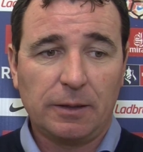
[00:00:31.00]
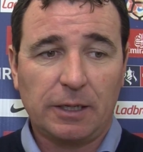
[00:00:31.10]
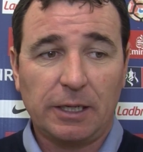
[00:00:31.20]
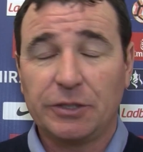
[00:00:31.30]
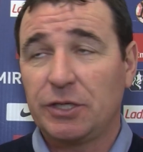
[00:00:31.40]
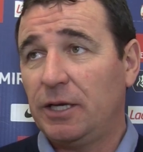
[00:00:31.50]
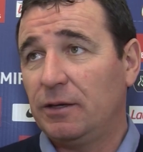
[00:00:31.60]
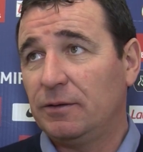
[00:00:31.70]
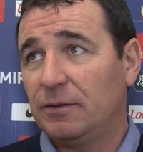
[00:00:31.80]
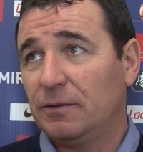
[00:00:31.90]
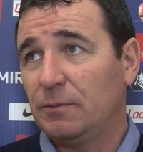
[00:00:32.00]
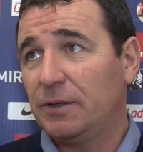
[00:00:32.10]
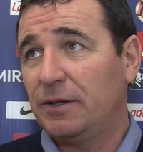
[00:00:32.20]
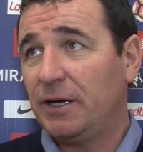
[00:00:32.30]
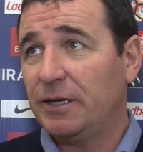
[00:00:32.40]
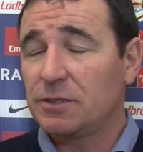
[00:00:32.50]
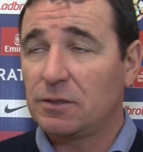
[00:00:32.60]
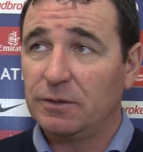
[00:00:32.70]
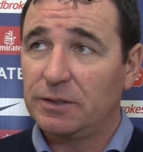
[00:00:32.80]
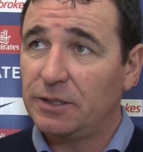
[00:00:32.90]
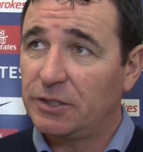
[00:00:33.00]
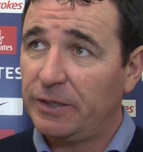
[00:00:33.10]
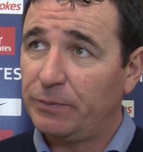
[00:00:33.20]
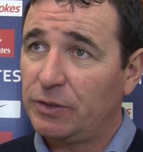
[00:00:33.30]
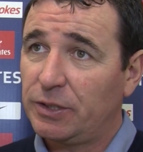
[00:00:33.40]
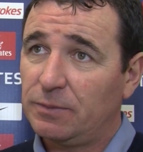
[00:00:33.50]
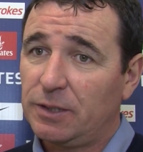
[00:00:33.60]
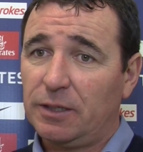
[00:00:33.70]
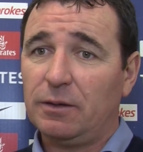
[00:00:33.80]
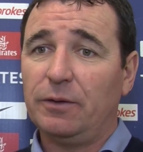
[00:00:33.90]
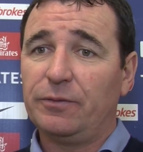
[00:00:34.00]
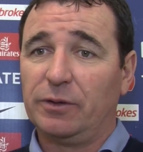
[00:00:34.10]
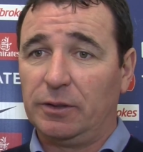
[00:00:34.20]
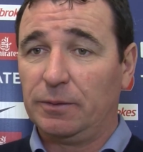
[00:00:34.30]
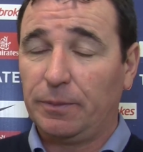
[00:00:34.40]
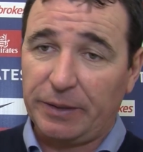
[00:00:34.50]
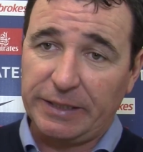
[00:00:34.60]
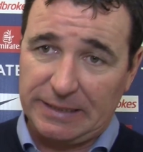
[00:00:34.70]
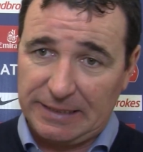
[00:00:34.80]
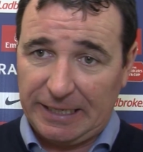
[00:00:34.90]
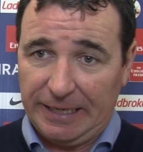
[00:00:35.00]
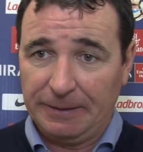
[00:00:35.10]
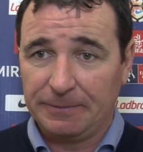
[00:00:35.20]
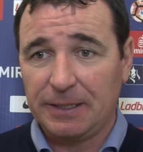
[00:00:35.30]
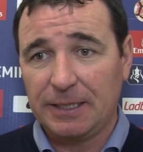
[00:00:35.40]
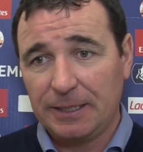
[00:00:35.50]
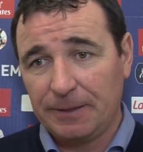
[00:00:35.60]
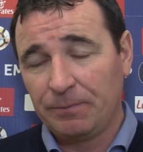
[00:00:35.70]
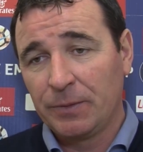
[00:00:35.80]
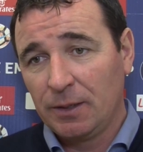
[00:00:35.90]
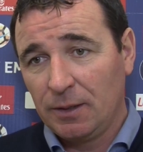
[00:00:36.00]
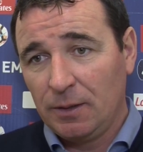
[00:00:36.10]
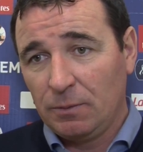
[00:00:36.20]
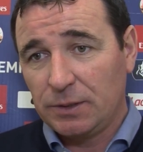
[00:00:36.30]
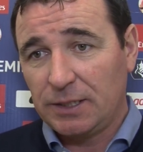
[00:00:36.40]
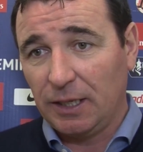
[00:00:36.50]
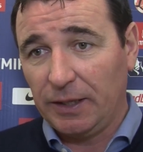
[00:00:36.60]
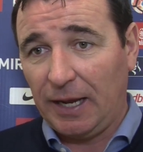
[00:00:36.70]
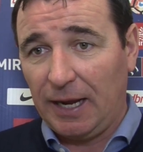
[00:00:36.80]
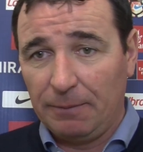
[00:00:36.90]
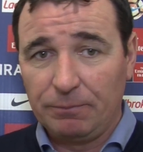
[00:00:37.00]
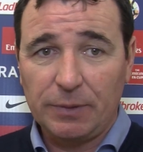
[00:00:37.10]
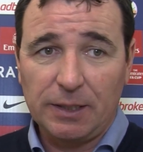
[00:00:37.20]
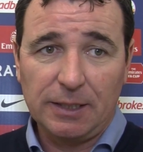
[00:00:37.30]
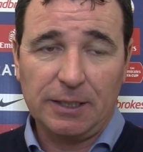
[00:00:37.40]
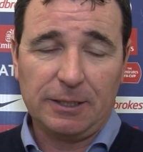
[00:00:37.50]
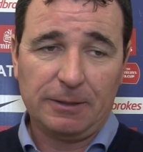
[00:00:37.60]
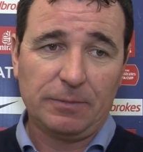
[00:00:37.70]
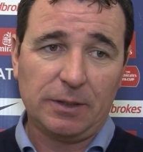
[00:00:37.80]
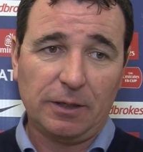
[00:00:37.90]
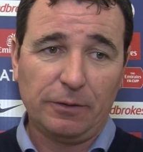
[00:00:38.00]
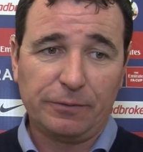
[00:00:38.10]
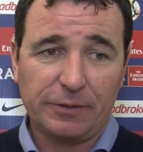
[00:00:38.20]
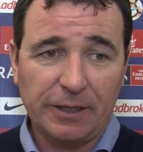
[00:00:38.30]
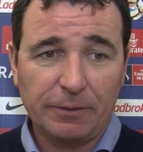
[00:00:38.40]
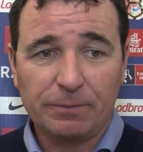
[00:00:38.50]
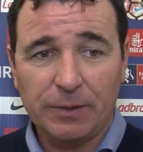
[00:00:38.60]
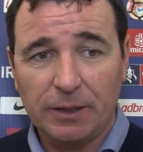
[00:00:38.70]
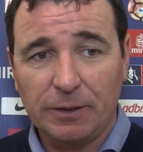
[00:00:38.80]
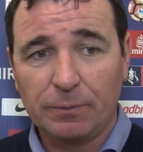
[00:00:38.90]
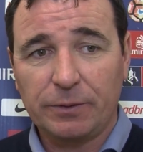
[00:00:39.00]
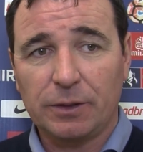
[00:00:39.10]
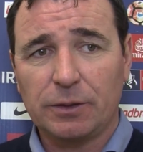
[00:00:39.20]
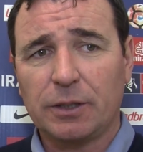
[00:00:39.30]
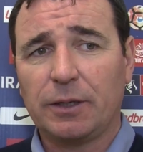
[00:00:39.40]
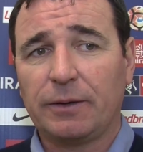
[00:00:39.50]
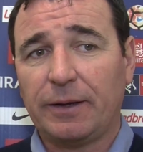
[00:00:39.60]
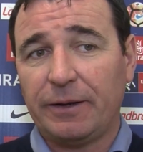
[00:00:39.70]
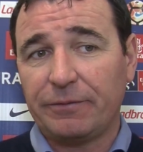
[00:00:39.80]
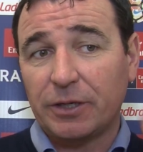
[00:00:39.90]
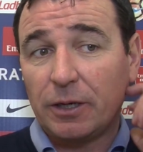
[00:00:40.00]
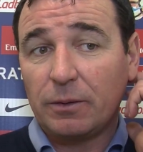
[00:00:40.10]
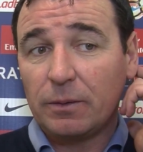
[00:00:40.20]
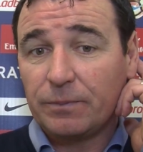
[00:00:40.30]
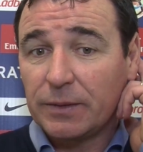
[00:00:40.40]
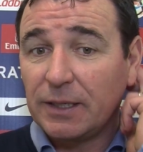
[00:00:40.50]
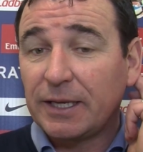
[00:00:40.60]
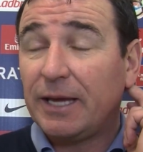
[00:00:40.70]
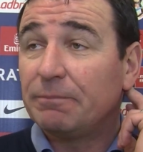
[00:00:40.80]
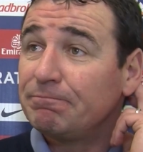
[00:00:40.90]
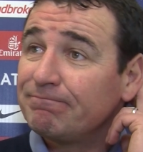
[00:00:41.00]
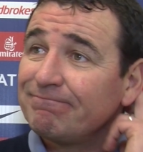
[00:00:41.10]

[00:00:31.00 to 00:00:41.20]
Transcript: Clean sheet, and they're one of the highest scorers in the championship. So overall, a pleasing day. We're still in the hat, and hopefully, you know, we're going to go and have a go again.